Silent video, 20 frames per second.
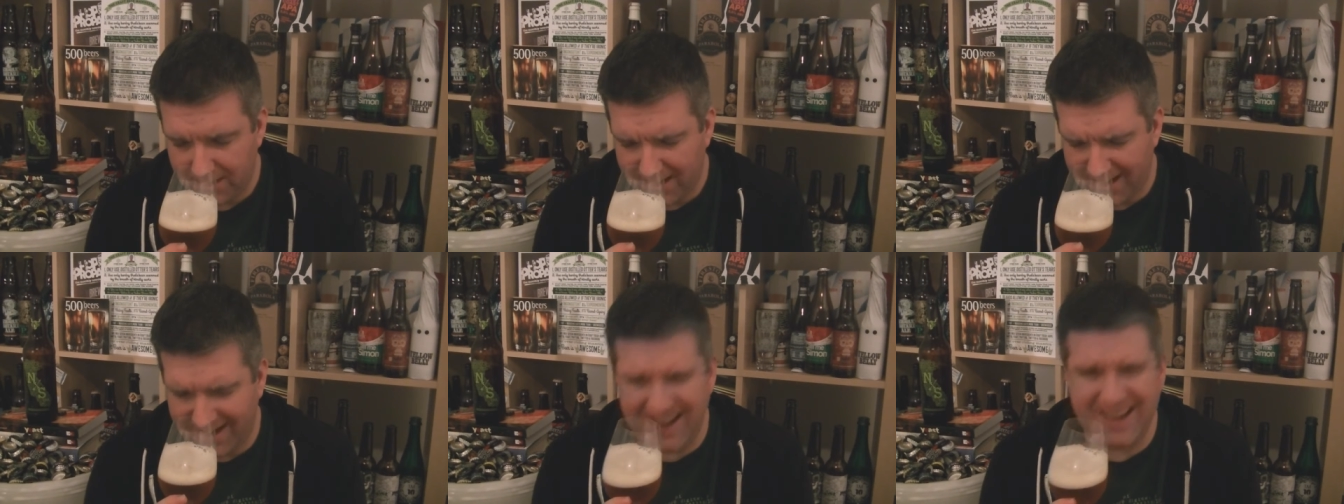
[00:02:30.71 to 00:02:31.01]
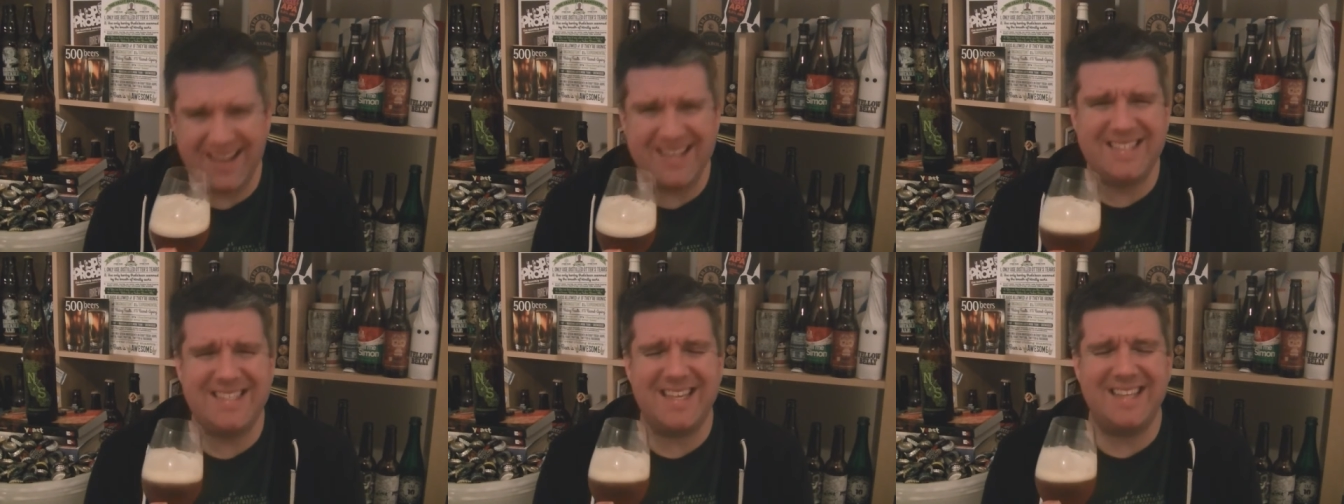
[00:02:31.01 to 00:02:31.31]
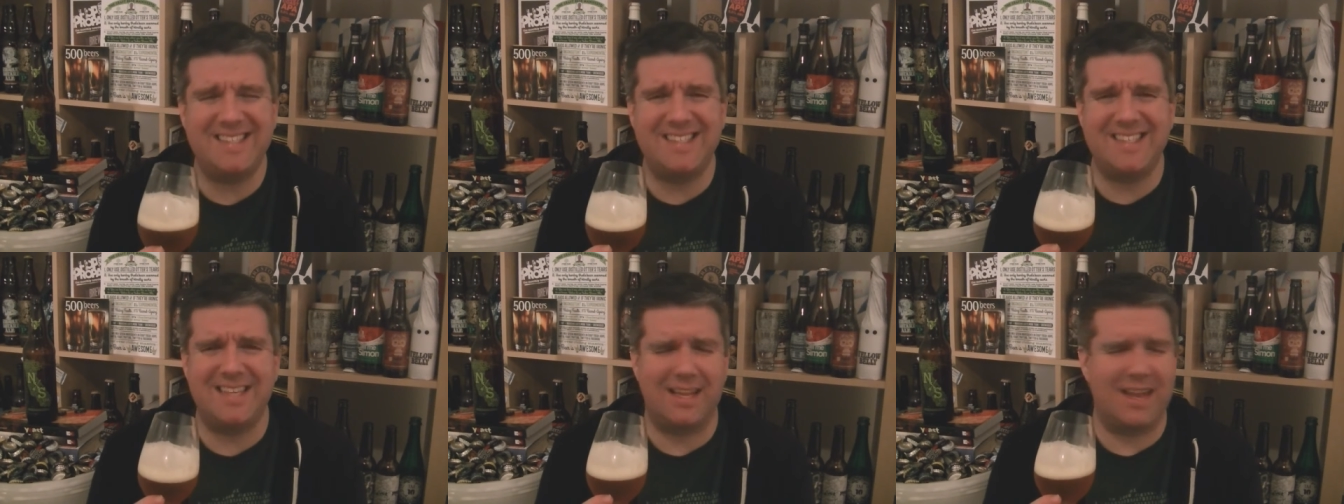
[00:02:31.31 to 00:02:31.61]
I nearly said
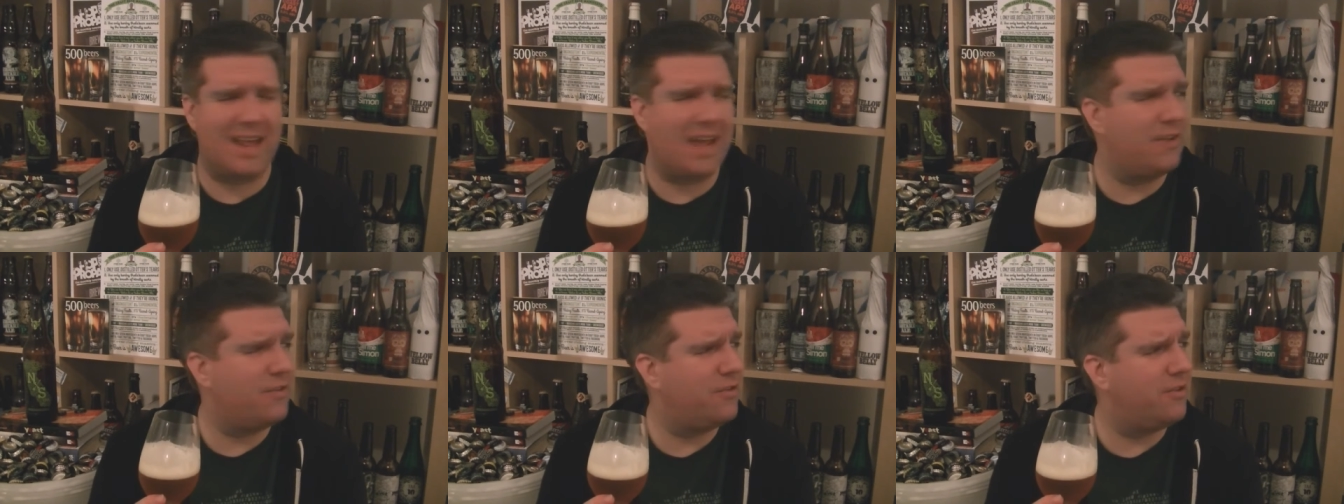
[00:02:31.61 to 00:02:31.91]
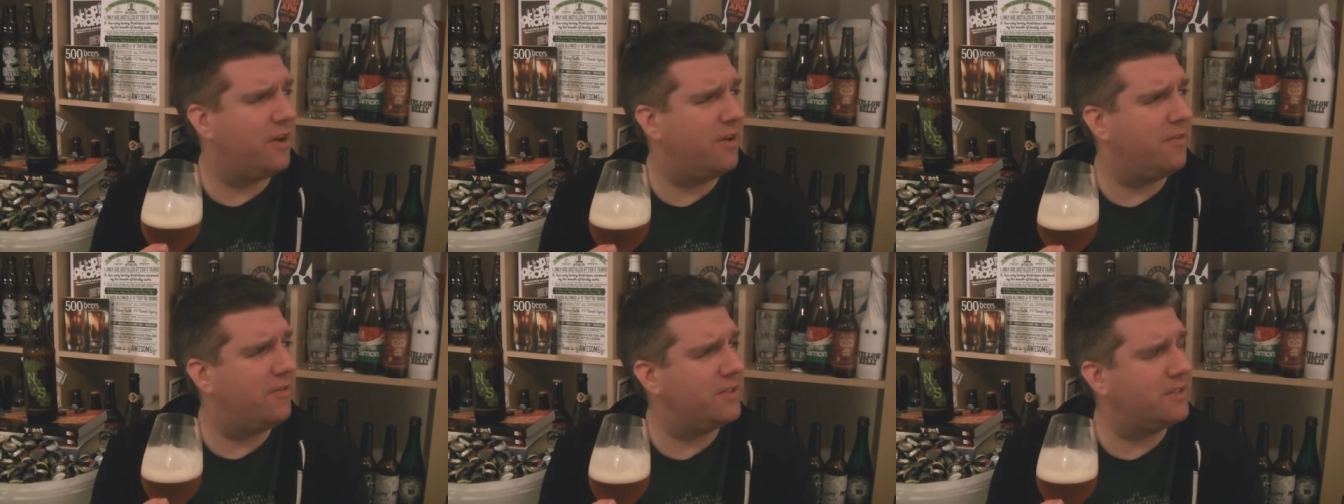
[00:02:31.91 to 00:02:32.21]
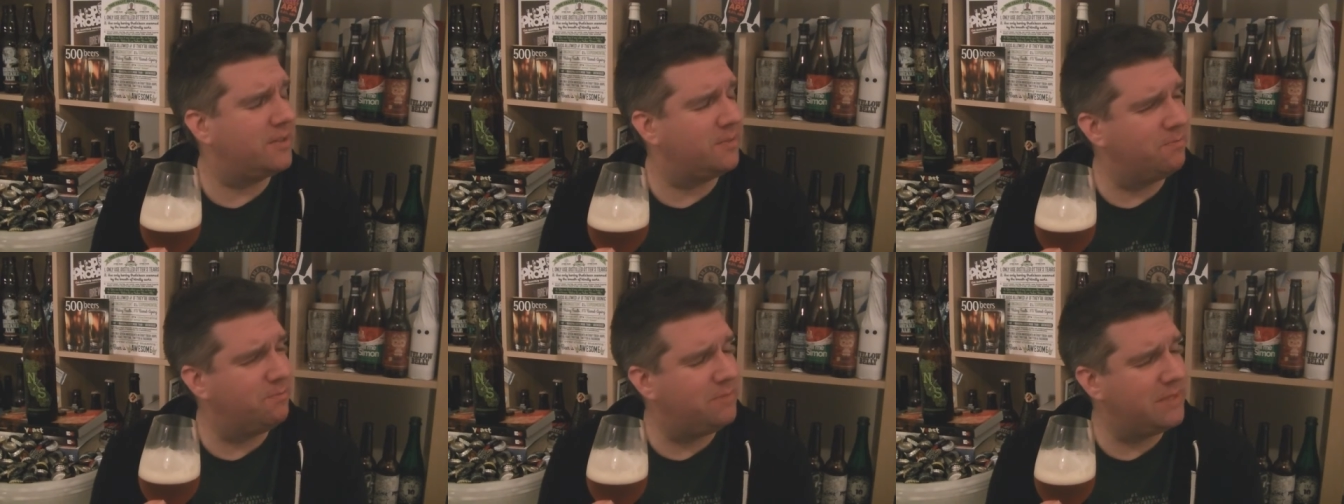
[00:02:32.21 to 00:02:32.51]
cilantro for
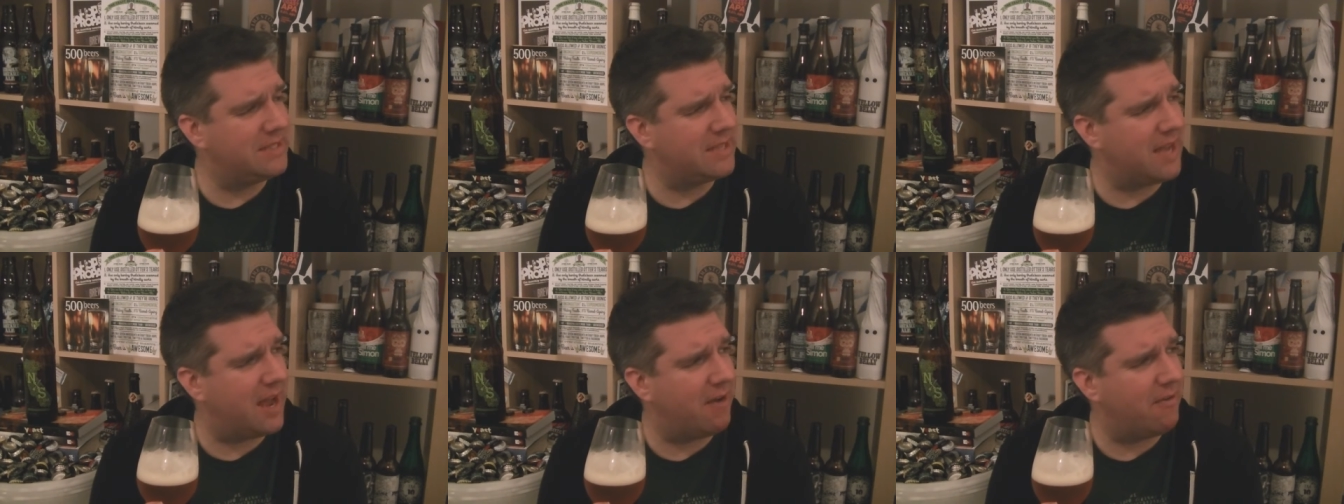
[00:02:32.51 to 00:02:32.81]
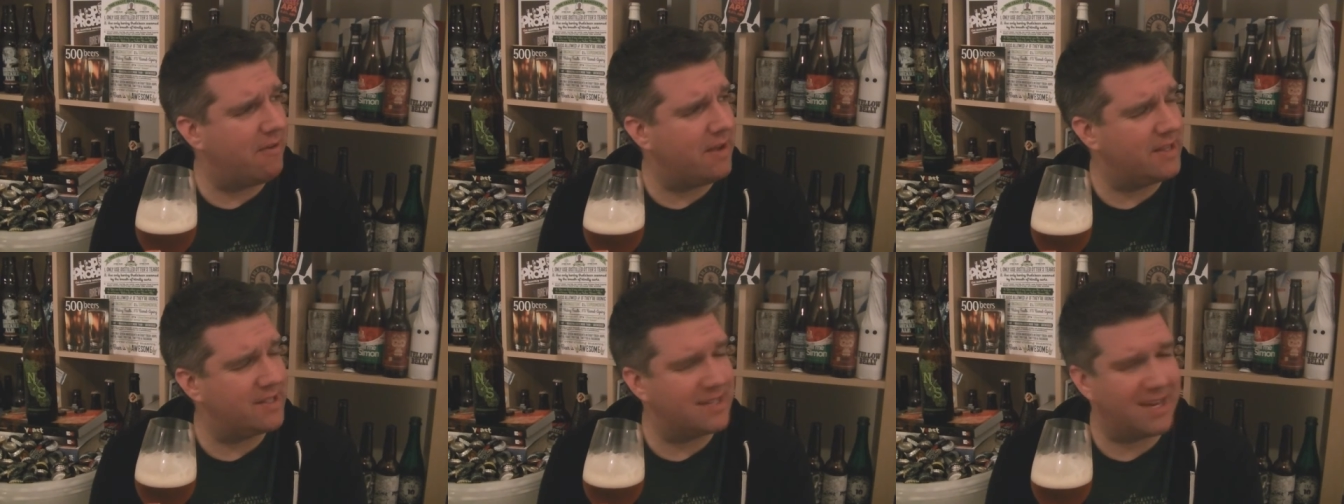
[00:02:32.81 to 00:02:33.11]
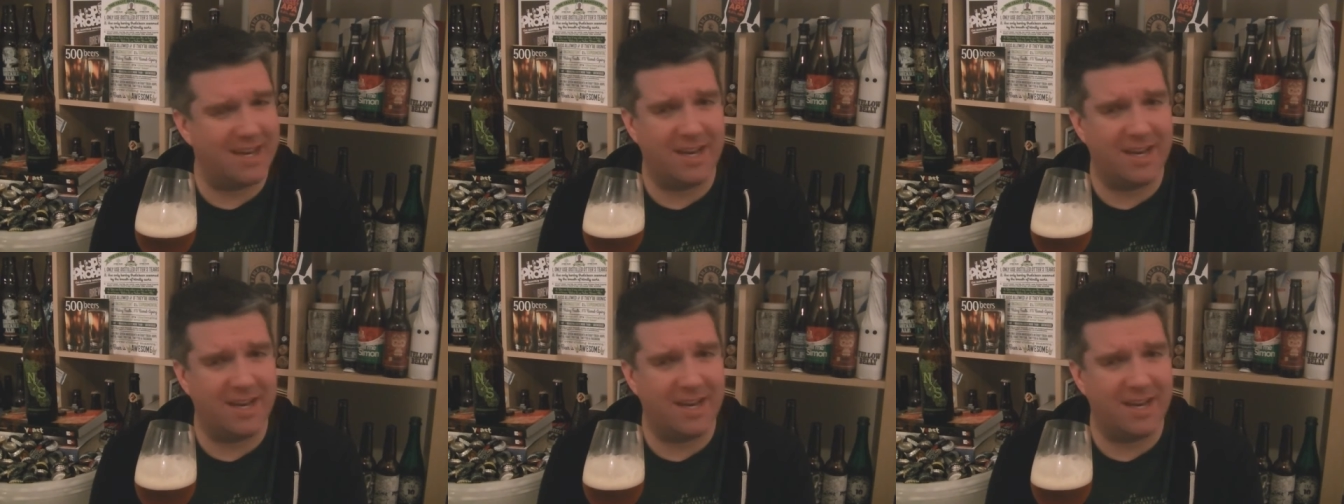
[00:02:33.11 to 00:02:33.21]
some bizarre reason.